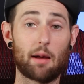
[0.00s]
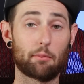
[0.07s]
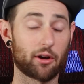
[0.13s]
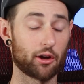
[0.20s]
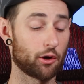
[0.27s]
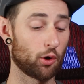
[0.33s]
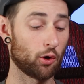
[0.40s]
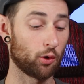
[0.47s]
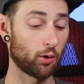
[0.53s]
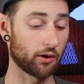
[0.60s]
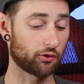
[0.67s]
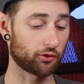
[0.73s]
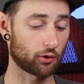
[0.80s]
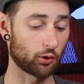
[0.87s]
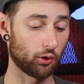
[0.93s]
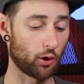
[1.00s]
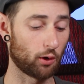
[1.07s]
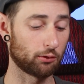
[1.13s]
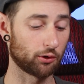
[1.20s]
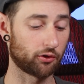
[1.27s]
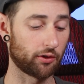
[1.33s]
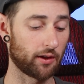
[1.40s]
I'm gonna go and scroll
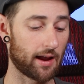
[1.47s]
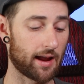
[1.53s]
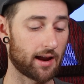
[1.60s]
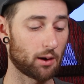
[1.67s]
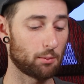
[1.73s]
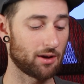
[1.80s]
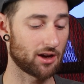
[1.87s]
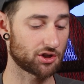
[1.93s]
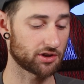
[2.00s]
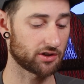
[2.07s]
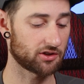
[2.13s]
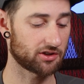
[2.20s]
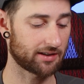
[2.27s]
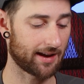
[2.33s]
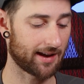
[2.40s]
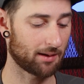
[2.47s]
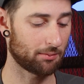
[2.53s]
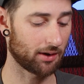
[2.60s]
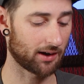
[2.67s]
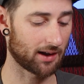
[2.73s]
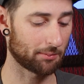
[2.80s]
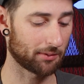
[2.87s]
over to the animations
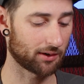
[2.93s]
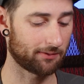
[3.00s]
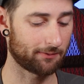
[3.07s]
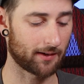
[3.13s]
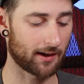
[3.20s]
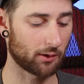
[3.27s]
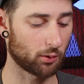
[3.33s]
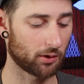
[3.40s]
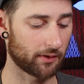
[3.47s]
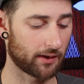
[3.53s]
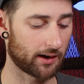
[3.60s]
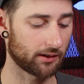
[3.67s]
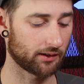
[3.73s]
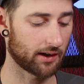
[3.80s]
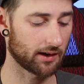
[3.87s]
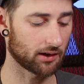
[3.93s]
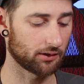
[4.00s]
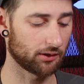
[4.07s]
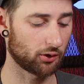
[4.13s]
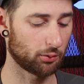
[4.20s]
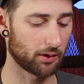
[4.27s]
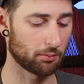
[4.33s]
tab and I'm gonna find one that I like a
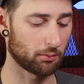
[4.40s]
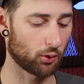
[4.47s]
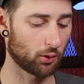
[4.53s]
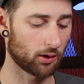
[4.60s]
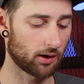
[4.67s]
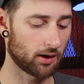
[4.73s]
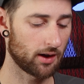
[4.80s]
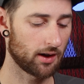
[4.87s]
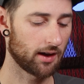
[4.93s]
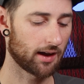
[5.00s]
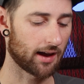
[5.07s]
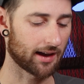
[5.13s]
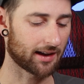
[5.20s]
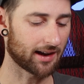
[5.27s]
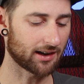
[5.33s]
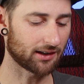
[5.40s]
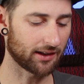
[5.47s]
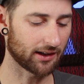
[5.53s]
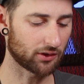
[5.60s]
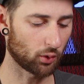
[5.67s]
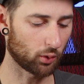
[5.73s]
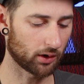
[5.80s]
little bit more. I kind of
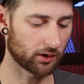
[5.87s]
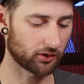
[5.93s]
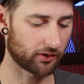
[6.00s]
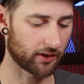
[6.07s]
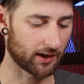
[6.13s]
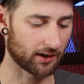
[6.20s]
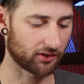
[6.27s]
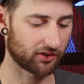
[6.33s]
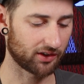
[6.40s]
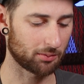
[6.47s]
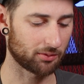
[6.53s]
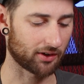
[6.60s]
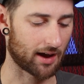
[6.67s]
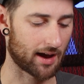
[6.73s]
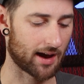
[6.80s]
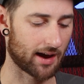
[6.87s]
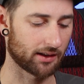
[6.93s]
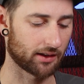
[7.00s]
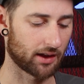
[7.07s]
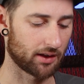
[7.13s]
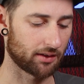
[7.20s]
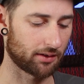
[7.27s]
like the ones that seem to
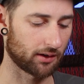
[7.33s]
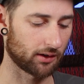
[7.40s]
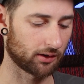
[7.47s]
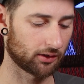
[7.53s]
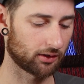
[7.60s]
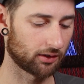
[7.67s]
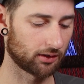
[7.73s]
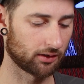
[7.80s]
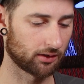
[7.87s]
highlight things.